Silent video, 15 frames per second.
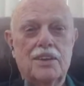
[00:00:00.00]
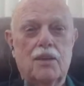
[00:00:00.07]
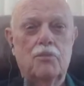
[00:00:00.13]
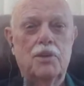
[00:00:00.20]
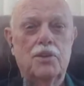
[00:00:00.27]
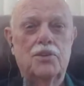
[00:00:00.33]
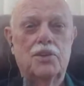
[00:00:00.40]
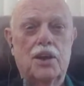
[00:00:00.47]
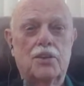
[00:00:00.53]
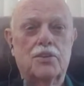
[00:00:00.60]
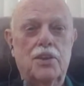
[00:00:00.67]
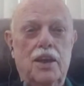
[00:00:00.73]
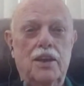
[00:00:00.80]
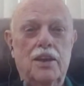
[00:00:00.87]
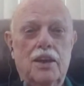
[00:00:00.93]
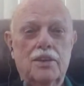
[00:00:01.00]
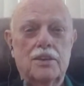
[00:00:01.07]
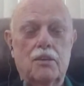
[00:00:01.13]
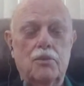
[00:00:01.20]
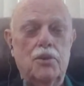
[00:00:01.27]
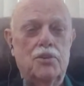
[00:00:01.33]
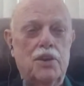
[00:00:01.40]

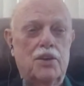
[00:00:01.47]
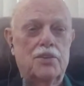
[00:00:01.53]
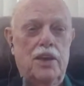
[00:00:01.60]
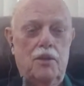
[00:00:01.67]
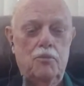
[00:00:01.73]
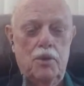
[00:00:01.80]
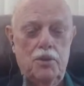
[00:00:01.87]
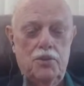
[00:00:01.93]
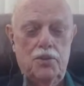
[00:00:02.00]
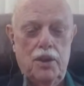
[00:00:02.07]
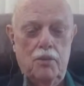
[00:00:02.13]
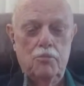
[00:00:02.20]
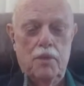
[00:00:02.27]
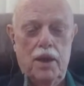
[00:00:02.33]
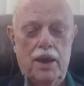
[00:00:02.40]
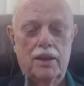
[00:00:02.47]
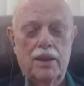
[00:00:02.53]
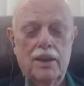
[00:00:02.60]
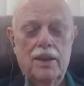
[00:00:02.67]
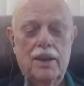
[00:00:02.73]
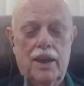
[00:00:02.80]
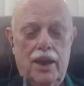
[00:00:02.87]
W6NBC
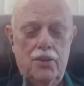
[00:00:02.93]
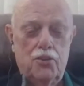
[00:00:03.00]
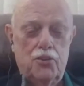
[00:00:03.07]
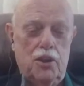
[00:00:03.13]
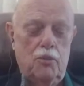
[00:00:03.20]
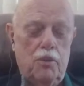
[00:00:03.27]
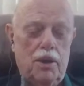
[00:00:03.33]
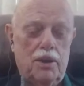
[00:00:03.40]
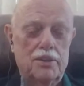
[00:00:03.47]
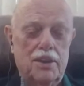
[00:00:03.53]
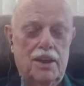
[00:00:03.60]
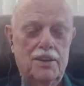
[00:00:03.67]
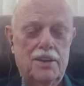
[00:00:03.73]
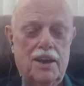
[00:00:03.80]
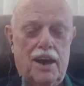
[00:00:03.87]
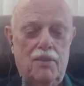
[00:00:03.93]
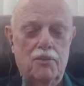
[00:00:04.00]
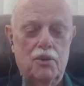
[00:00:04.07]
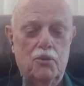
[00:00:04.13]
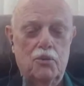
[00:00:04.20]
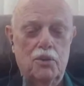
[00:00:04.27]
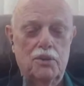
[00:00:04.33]
mail at
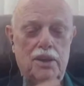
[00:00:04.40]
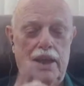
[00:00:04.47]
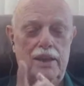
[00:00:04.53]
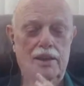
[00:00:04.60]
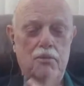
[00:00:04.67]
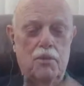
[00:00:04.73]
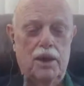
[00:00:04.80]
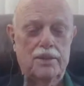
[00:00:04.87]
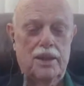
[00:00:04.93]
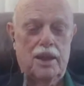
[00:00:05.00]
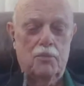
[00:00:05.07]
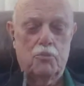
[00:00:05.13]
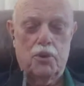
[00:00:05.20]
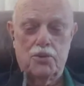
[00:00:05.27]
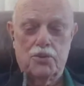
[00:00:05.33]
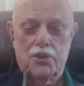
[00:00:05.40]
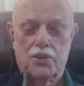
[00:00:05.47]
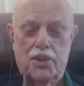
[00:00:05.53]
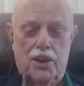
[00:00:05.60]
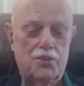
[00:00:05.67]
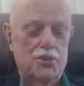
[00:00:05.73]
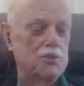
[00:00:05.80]
gmail.com, and we'll gladly make that
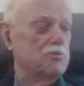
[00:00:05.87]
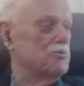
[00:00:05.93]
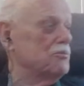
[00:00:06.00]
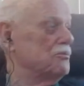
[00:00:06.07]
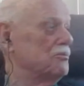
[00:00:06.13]
presentation.